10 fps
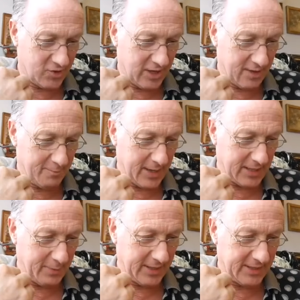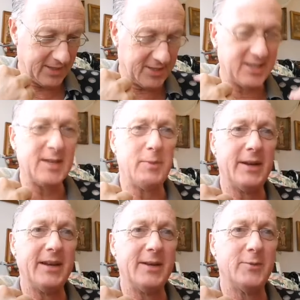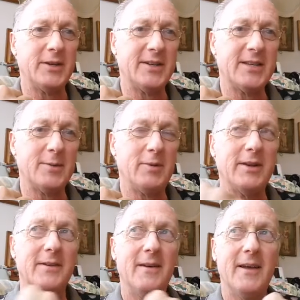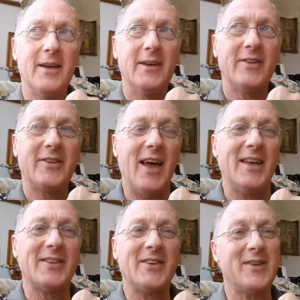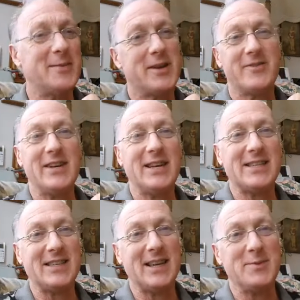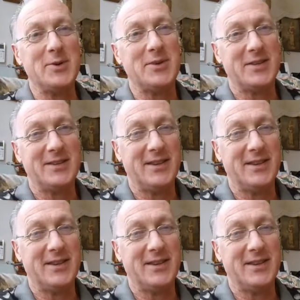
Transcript: to basics. Discipline, Edward, discipline. So, sorry, I'm in a really silly mood.